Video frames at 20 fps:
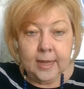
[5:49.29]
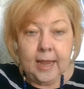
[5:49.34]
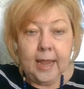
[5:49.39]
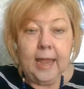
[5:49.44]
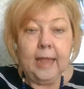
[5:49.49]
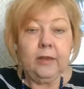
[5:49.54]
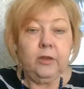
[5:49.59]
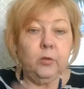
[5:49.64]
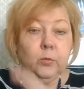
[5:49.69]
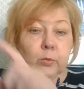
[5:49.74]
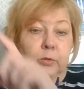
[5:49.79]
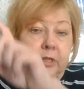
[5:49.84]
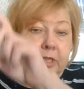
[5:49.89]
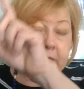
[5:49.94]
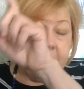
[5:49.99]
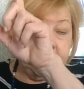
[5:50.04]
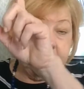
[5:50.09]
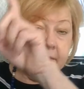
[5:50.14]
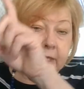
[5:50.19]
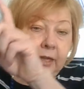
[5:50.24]
And you would
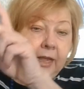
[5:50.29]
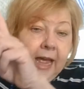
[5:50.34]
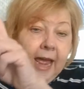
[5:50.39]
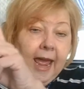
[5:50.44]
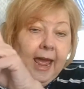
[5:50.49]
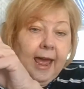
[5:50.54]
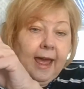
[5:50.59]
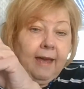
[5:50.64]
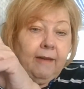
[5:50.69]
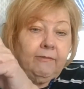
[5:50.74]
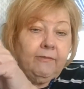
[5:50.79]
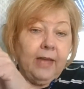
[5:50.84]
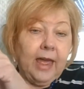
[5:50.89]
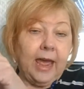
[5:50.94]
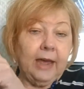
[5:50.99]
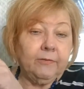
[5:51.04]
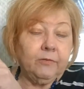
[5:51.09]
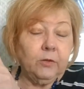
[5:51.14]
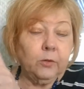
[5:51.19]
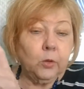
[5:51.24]
still have,
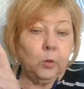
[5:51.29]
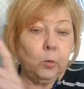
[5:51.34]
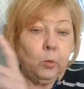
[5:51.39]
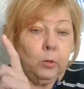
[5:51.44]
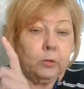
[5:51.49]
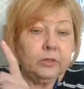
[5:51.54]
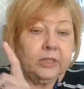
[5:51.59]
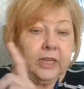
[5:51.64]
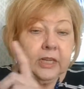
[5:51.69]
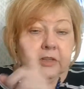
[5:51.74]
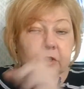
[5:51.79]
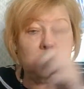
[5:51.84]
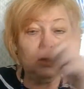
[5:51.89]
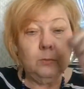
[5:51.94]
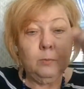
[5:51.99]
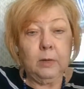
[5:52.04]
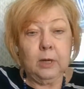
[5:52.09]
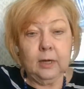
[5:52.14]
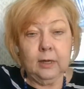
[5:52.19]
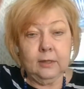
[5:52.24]
after the
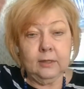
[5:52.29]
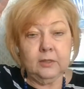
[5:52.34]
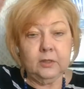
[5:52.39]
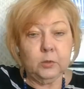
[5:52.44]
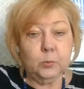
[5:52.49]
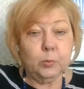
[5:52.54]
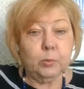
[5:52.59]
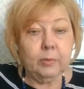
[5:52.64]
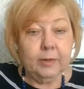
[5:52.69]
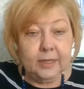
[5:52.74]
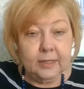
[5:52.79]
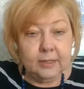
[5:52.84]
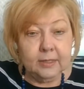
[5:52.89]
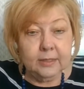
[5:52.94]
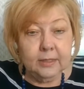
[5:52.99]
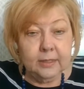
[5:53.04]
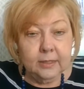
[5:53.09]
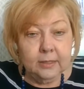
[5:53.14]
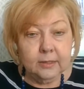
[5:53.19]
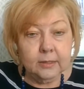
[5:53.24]
quotation marks, a
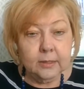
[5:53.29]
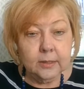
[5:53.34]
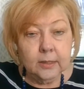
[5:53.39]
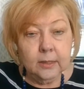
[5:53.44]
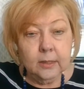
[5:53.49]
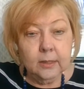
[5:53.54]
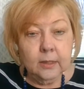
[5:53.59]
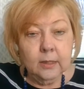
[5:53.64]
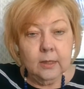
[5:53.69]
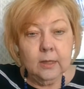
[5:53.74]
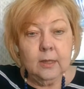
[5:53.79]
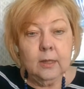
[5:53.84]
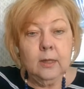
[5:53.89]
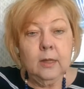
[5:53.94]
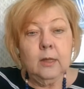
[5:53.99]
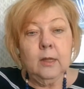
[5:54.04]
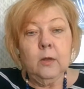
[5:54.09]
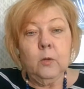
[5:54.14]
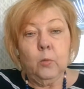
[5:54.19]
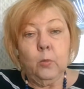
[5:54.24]
parentheses
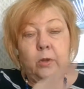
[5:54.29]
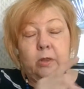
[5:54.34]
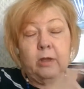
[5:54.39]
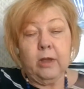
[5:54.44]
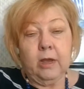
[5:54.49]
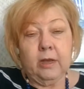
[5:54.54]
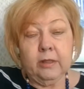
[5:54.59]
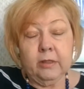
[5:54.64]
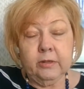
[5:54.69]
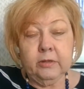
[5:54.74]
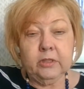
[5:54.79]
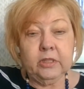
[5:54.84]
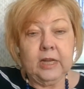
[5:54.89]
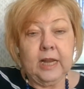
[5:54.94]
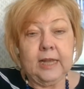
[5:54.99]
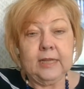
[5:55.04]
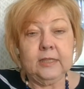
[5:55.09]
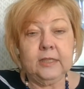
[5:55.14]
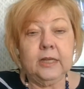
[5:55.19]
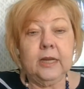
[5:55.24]
with author's
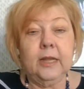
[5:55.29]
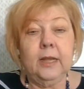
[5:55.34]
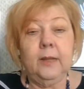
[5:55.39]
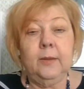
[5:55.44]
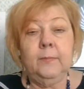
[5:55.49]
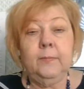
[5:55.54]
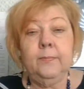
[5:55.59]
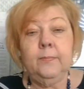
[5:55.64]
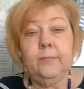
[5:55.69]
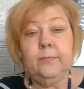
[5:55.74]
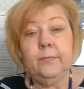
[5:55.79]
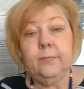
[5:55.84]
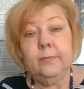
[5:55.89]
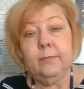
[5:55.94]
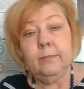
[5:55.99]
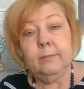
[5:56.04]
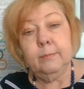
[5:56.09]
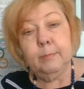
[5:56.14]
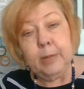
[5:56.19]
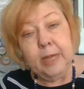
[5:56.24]
last name,
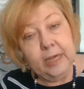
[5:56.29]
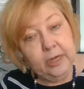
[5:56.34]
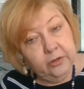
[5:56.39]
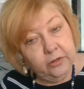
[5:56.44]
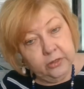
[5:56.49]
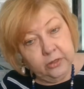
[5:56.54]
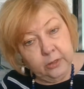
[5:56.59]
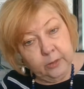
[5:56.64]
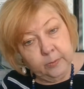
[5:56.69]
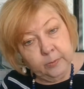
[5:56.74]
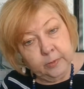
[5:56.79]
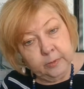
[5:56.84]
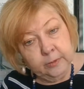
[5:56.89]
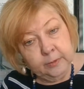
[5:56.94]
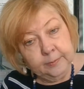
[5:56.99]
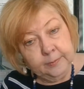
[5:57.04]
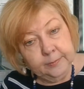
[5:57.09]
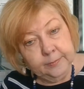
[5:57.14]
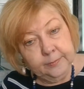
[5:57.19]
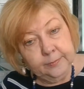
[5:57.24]
page number.
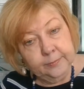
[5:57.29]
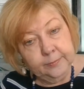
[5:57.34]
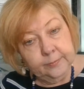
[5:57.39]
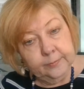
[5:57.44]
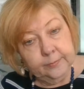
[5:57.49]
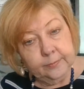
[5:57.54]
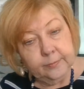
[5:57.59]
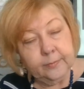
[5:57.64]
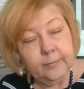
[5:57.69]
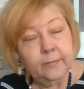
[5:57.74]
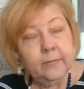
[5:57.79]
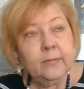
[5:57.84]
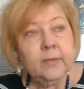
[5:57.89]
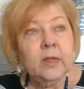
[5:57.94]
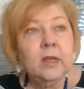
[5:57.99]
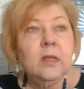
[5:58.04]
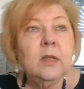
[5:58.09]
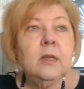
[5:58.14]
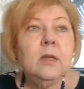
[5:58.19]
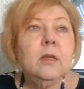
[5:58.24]

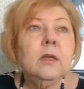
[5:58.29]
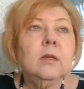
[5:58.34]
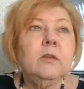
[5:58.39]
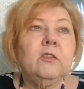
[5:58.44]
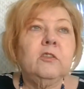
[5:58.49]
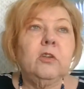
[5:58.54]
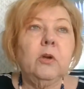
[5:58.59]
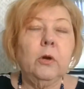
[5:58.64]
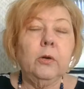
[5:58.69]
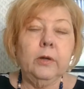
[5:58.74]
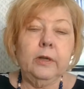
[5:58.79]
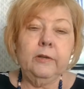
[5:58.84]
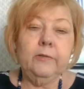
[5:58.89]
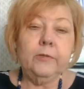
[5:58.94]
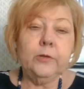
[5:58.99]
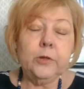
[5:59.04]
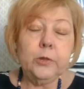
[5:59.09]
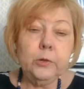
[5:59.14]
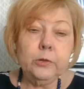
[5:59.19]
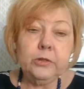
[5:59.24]
So if
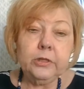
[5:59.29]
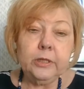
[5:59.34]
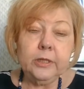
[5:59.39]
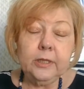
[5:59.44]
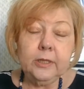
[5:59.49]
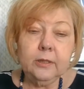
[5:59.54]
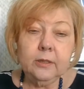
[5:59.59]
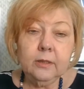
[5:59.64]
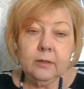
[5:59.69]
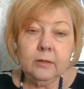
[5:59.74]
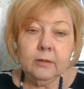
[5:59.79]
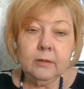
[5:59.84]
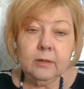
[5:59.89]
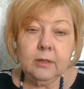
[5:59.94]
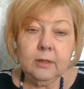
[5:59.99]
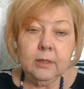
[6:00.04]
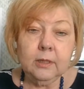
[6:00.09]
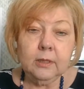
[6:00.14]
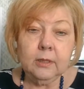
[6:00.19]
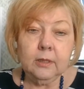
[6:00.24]
you're using
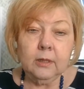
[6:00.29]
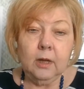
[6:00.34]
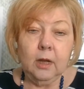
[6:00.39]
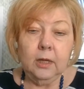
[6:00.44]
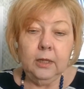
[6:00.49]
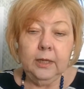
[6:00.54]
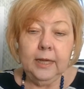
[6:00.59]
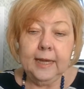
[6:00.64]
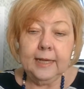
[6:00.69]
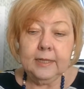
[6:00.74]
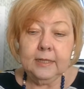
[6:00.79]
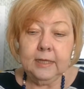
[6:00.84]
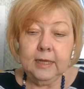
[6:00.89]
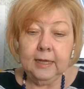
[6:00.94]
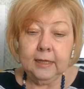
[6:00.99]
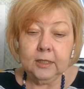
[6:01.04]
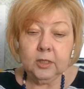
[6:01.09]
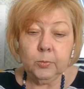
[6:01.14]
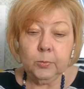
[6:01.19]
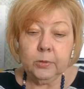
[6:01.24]
the online
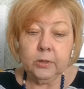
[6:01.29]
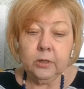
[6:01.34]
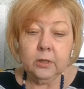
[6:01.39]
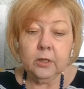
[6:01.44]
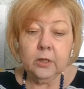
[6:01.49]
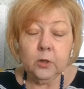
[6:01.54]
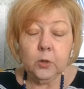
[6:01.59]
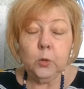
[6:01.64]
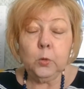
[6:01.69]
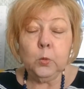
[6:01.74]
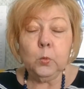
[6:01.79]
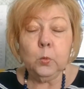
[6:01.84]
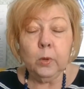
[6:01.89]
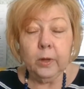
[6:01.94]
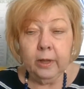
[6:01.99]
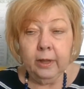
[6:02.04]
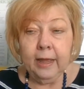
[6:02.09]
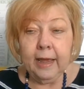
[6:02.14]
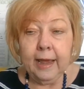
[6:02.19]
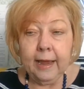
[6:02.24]
textbook, you
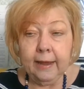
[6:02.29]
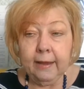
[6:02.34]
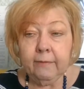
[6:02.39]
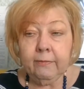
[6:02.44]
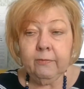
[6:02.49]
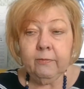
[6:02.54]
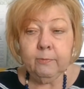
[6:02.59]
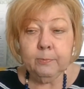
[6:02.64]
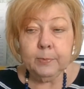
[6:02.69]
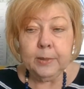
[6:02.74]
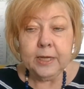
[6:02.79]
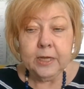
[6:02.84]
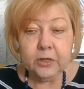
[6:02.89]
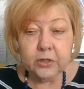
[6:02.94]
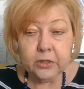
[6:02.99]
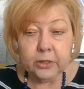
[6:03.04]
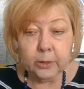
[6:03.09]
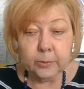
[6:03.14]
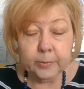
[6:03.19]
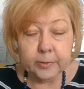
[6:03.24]
will have
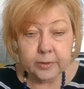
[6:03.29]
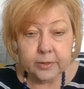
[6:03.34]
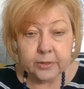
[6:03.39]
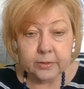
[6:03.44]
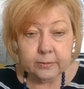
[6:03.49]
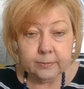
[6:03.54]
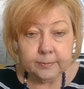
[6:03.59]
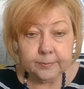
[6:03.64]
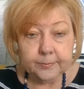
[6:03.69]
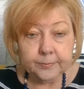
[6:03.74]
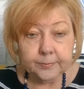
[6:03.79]
page numbers.